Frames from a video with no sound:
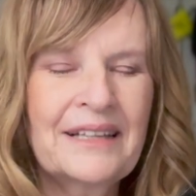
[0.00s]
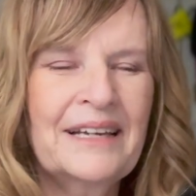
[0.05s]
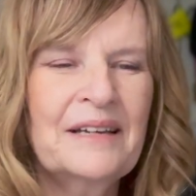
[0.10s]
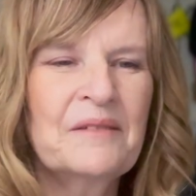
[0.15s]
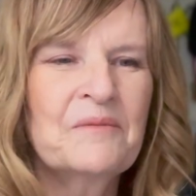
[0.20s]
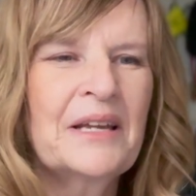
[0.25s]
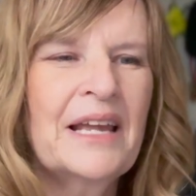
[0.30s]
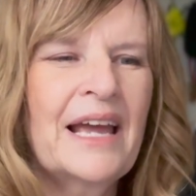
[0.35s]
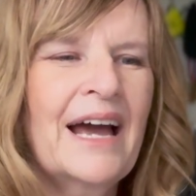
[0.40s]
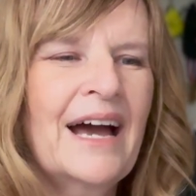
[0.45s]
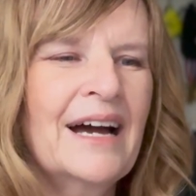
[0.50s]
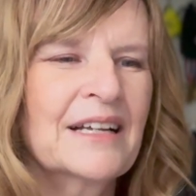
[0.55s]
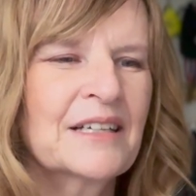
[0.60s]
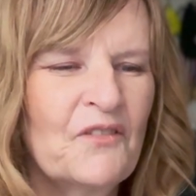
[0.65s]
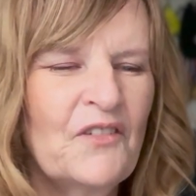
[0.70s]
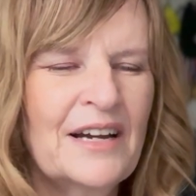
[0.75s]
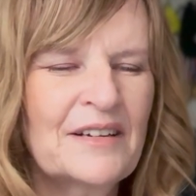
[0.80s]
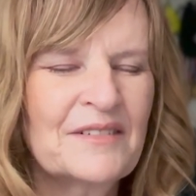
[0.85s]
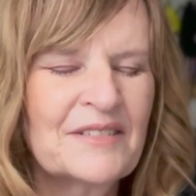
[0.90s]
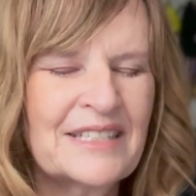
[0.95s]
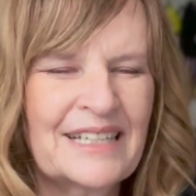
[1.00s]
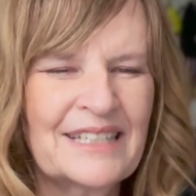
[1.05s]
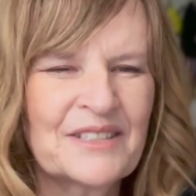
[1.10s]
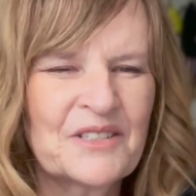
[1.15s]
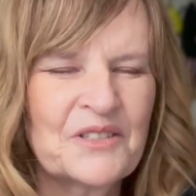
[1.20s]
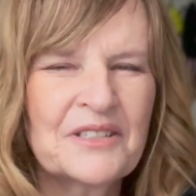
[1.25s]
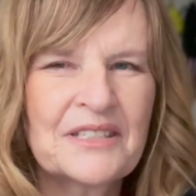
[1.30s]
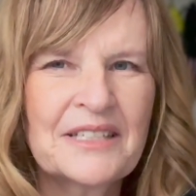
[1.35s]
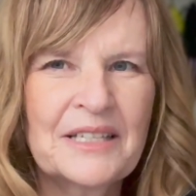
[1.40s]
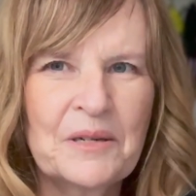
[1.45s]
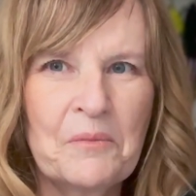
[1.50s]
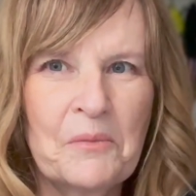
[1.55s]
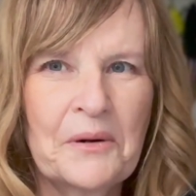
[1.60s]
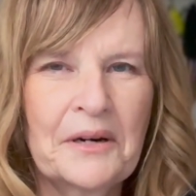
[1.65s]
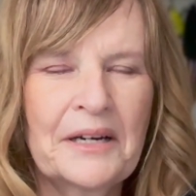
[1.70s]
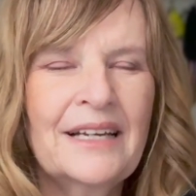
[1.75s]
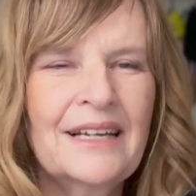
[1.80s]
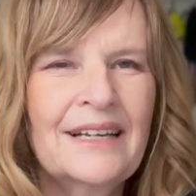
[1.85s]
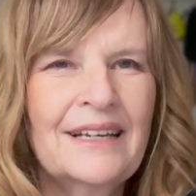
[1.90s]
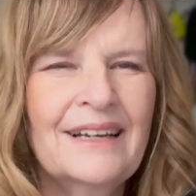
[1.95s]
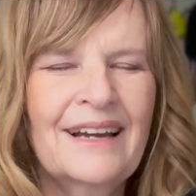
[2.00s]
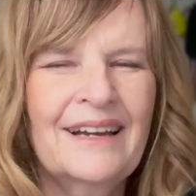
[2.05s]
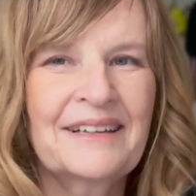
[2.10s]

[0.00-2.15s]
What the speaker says: and we had 5 Celsius in the morning.